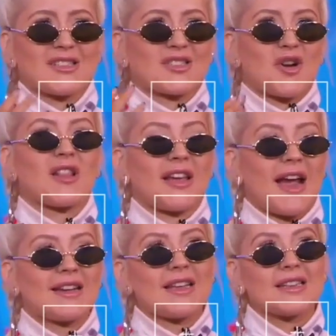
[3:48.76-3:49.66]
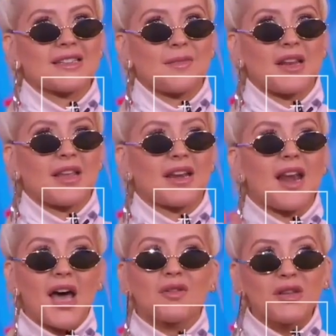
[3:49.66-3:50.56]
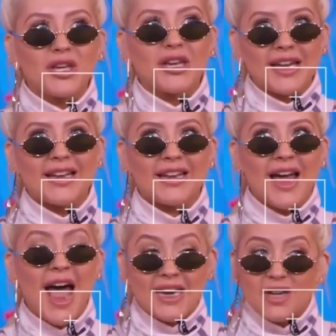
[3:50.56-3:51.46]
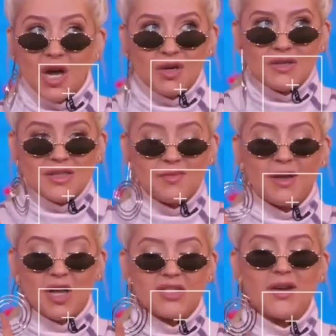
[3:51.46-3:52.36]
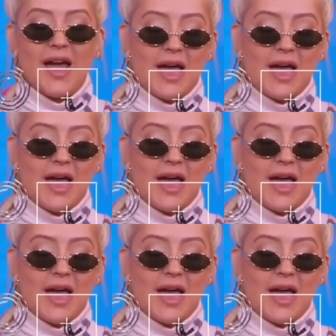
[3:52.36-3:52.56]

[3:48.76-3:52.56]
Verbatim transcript: a strong like I needed somebody that not only could hit high notes uh-huh. but also